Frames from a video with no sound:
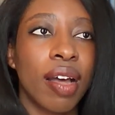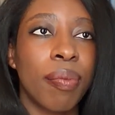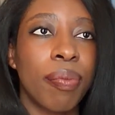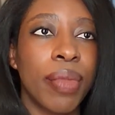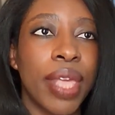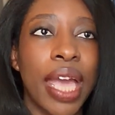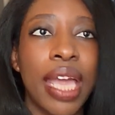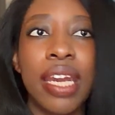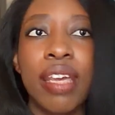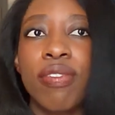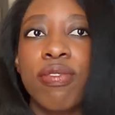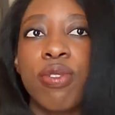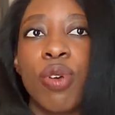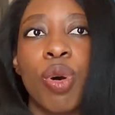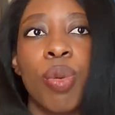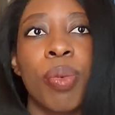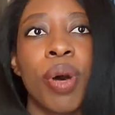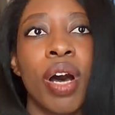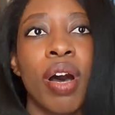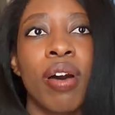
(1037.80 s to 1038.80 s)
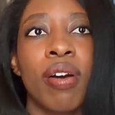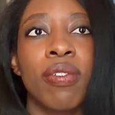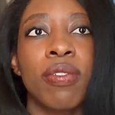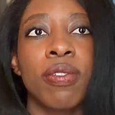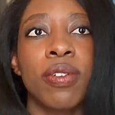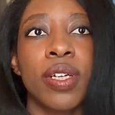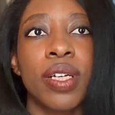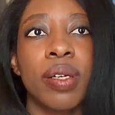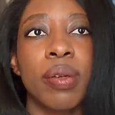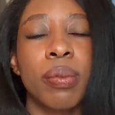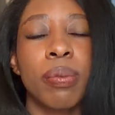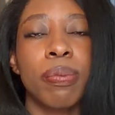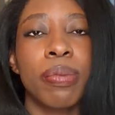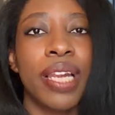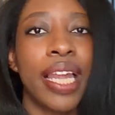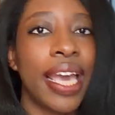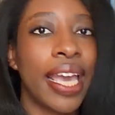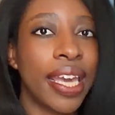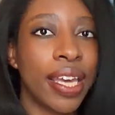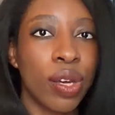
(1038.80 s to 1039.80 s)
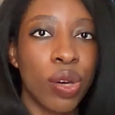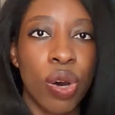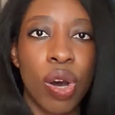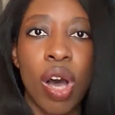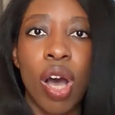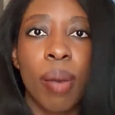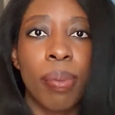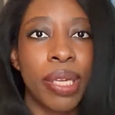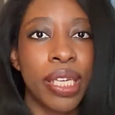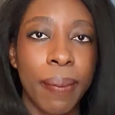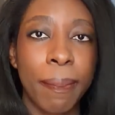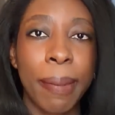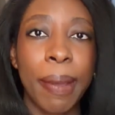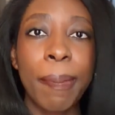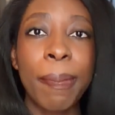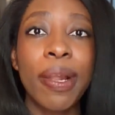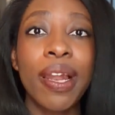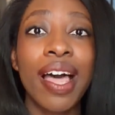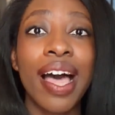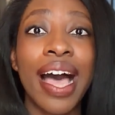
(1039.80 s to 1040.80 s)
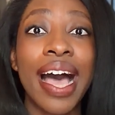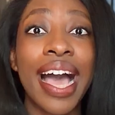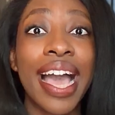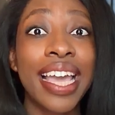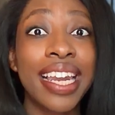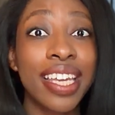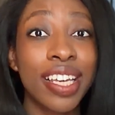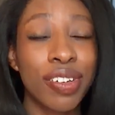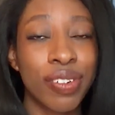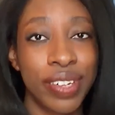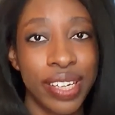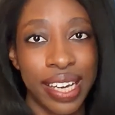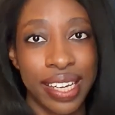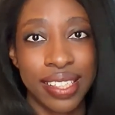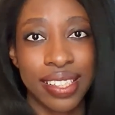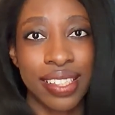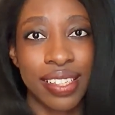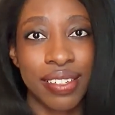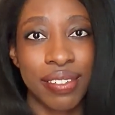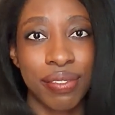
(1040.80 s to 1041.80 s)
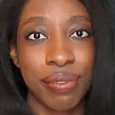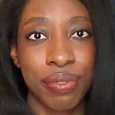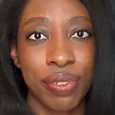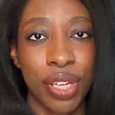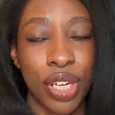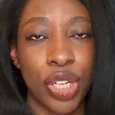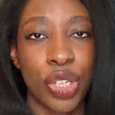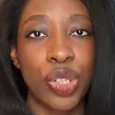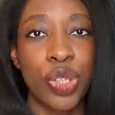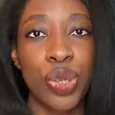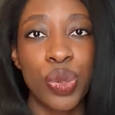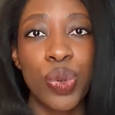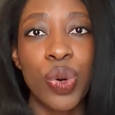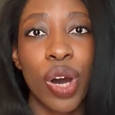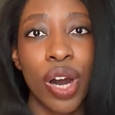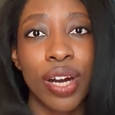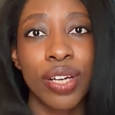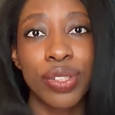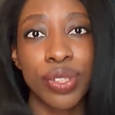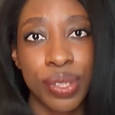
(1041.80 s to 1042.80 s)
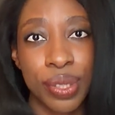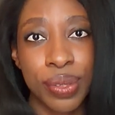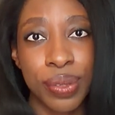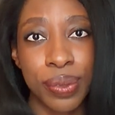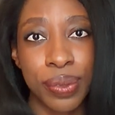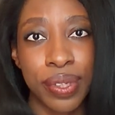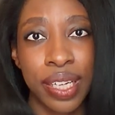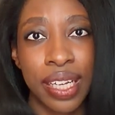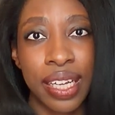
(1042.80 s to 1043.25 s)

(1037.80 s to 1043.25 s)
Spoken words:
any form of play or hobby. People are highly creative. You are too.